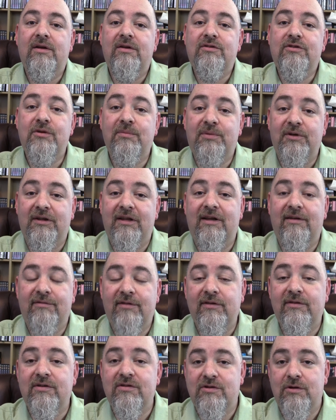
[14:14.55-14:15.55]
to believe
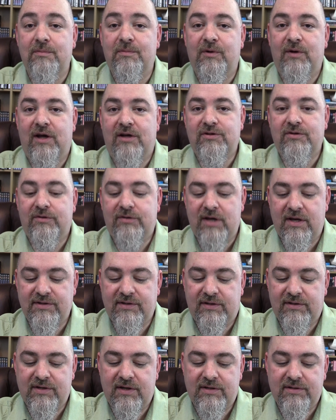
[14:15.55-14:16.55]
that the supernatural does
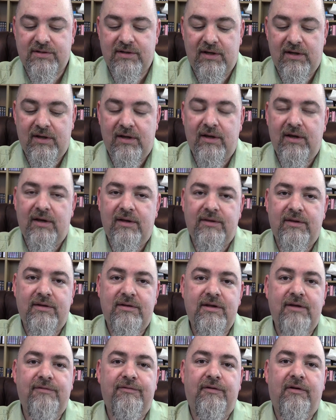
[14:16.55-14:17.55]
exist. The
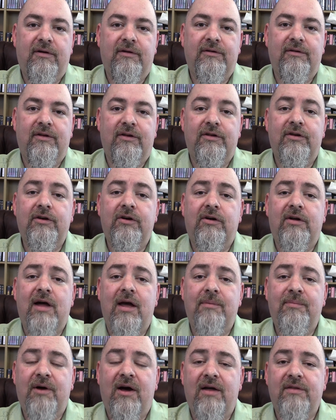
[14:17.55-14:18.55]
default, the null
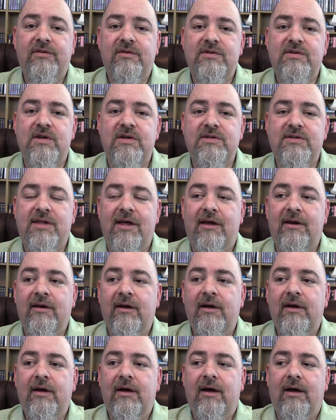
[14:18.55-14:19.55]
hypothesis is that
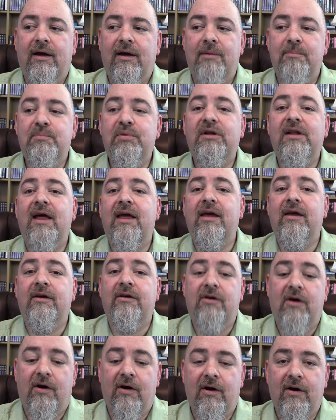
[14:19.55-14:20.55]
playing
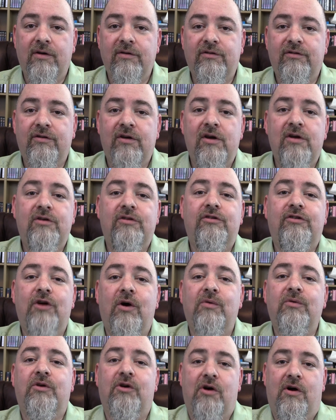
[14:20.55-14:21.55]
cards
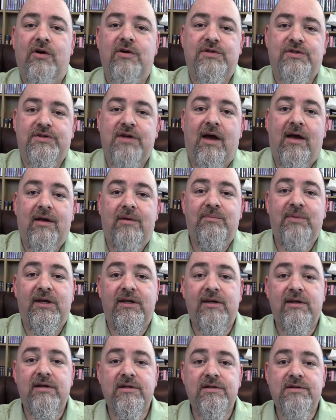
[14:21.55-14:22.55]
don't cause
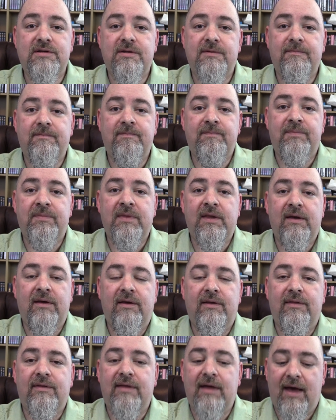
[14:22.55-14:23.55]
diabetes,
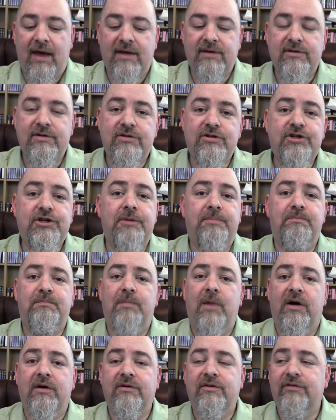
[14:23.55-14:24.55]
that
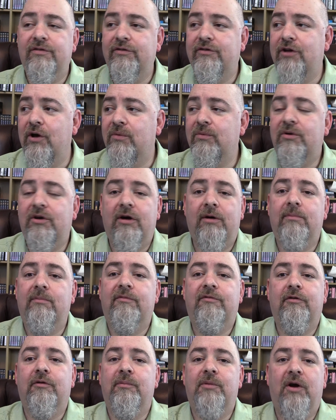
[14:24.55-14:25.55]
chipmunks don't come
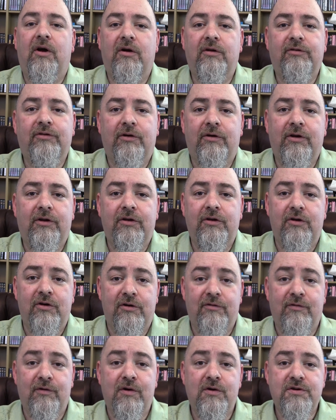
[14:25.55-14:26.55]
from an alternate
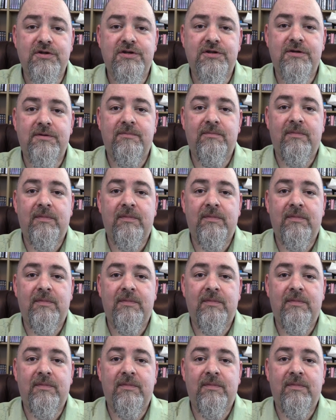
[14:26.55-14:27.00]
universe.